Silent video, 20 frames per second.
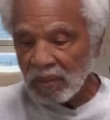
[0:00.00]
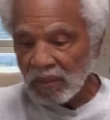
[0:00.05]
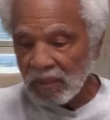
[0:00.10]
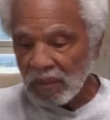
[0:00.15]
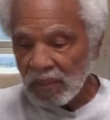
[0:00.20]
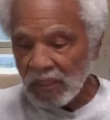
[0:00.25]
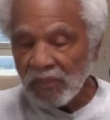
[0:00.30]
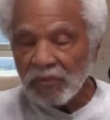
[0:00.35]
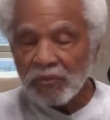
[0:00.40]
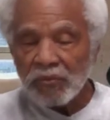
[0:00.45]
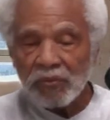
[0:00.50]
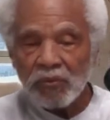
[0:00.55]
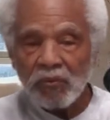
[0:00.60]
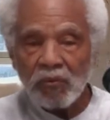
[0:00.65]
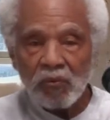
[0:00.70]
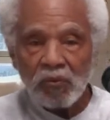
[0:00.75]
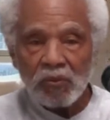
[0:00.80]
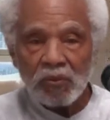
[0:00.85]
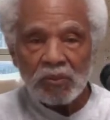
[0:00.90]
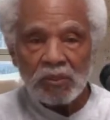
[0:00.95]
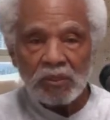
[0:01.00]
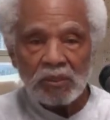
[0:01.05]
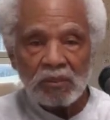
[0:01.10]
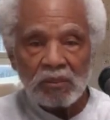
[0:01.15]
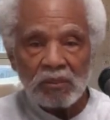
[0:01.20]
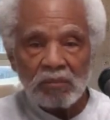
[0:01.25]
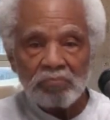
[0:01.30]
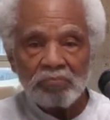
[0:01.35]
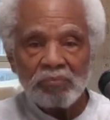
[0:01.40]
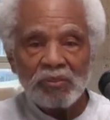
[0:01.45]
intercourse
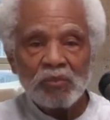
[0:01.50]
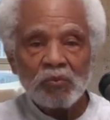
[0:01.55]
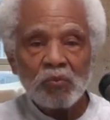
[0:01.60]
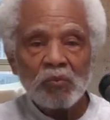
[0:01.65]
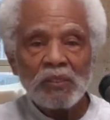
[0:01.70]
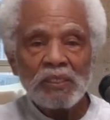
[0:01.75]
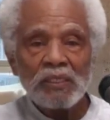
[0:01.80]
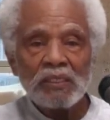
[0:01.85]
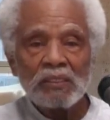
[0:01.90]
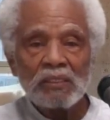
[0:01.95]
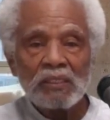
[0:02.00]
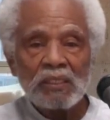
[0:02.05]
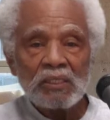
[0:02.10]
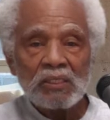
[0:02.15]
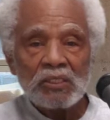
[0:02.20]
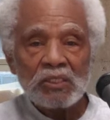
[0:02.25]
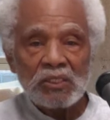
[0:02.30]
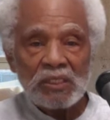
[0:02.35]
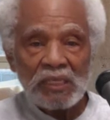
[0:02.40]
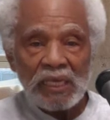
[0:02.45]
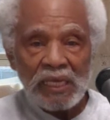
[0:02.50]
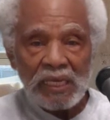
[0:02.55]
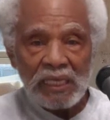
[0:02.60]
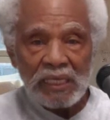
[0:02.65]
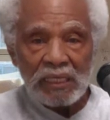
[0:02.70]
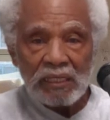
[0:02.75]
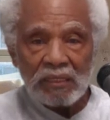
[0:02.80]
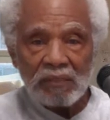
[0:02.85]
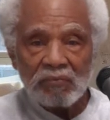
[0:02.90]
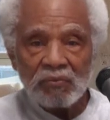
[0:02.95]
between
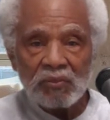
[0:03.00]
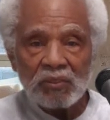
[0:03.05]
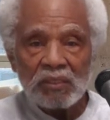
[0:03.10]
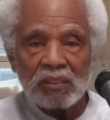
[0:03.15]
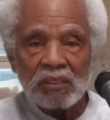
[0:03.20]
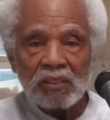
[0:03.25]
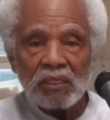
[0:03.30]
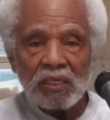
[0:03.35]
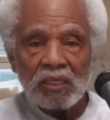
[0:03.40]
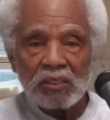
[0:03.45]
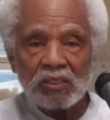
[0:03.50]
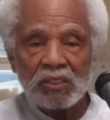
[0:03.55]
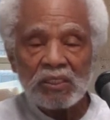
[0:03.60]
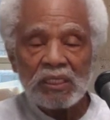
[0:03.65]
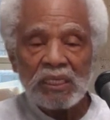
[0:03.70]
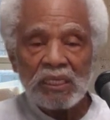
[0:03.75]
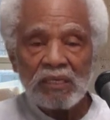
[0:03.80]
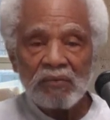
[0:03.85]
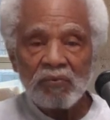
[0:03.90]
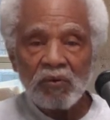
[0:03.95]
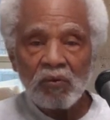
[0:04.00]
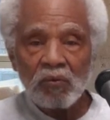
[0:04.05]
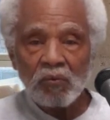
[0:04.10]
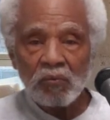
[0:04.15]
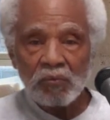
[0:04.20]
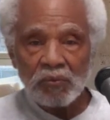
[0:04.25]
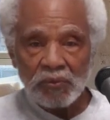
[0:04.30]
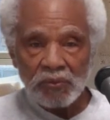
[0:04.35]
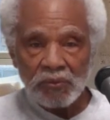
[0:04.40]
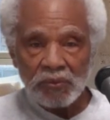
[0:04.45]
slaves and
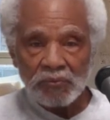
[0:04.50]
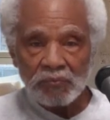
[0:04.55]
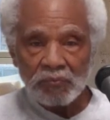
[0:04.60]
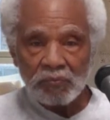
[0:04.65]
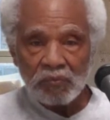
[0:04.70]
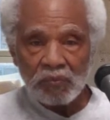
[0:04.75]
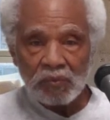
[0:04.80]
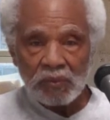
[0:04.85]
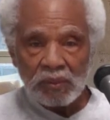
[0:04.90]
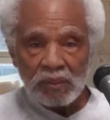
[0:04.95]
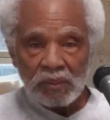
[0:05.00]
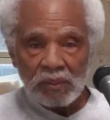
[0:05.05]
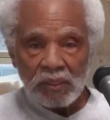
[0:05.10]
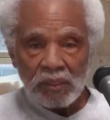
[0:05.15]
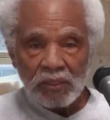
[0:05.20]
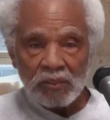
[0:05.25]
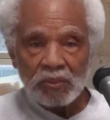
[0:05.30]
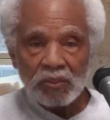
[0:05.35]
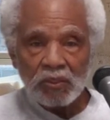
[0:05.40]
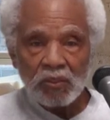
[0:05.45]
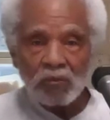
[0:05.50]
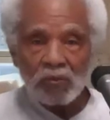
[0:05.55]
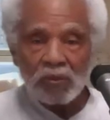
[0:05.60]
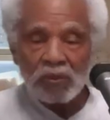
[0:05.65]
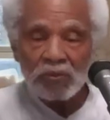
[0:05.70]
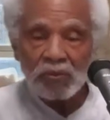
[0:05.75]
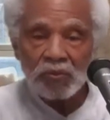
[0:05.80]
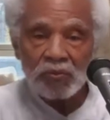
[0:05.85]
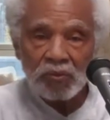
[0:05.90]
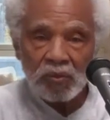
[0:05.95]
slaveholders is so
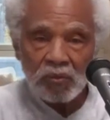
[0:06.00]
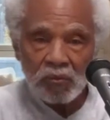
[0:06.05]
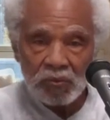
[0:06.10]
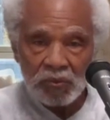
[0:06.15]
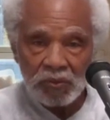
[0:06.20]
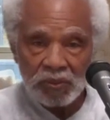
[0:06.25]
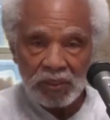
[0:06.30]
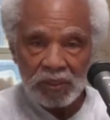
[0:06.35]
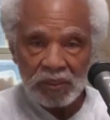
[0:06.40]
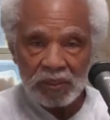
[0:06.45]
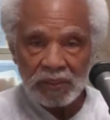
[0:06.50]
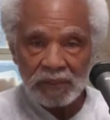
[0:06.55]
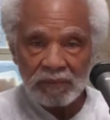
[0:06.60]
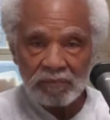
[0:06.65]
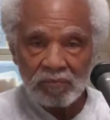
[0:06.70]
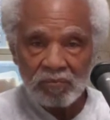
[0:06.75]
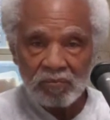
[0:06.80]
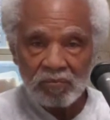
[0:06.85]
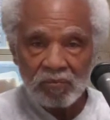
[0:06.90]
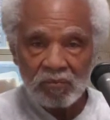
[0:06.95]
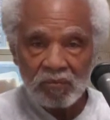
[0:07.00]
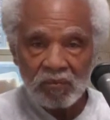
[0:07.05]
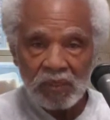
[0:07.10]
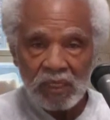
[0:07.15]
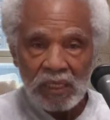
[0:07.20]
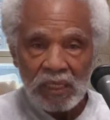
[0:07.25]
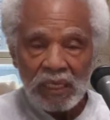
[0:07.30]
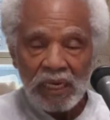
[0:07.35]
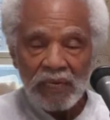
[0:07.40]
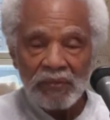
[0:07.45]
atrocious.
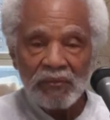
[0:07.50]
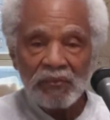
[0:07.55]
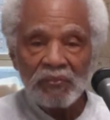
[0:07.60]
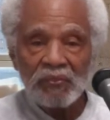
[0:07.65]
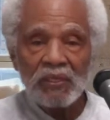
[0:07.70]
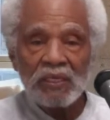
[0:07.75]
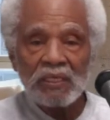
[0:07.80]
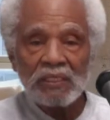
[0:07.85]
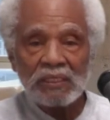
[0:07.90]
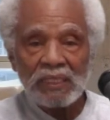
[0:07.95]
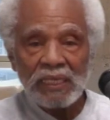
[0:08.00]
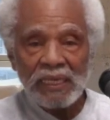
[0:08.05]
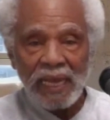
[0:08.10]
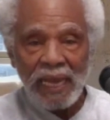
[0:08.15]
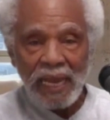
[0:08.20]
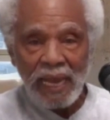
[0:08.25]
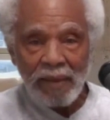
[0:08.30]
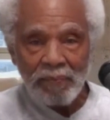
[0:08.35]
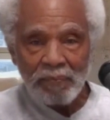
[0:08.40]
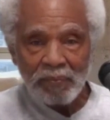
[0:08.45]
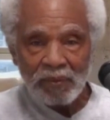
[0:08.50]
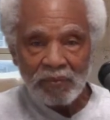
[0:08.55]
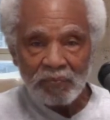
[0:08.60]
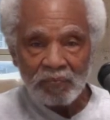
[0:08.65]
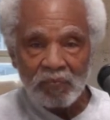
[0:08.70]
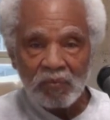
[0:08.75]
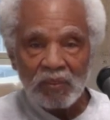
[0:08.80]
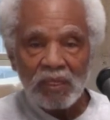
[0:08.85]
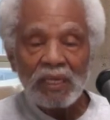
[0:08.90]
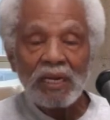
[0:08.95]
And the things that happen,
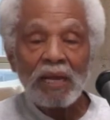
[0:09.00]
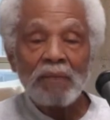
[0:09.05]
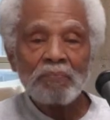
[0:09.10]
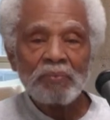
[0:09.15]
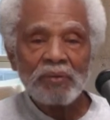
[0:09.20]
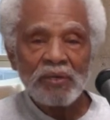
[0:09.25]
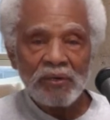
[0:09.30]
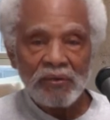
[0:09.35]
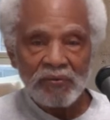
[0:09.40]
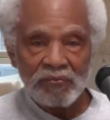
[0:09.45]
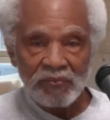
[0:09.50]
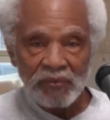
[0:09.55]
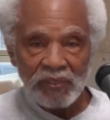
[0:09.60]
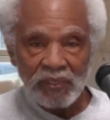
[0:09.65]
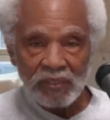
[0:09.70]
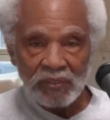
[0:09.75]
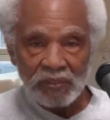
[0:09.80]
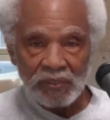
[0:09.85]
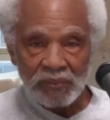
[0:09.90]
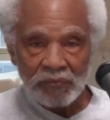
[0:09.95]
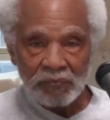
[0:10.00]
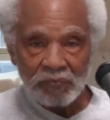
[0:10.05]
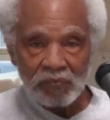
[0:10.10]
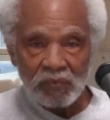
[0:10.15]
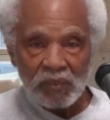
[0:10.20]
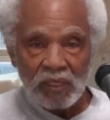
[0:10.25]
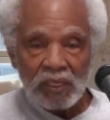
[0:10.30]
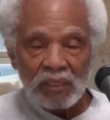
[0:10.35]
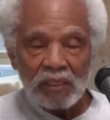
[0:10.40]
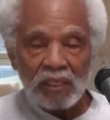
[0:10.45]
and I'm paraphrasing,
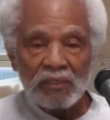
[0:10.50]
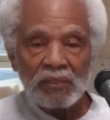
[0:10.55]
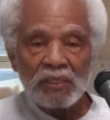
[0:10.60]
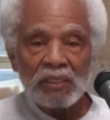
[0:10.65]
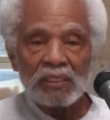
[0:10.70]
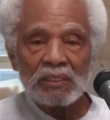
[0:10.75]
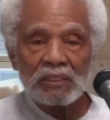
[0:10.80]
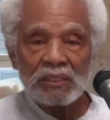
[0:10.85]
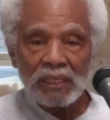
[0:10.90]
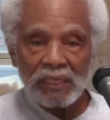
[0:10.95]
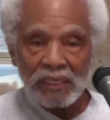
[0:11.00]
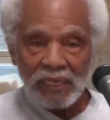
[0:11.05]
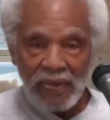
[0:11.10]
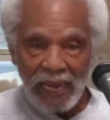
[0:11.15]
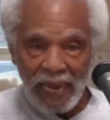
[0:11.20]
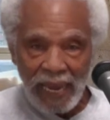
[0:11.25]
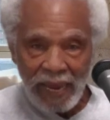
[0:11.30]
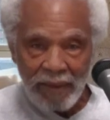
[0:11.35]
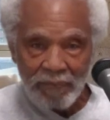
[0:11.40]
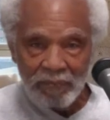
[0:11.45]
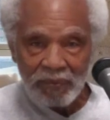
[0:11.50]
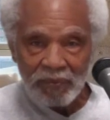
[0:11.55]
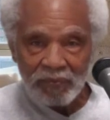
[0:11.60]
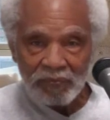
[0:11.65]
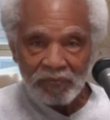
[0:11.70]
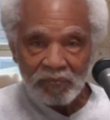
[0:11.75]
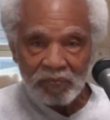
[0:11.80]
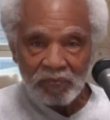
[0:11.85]
the things that happen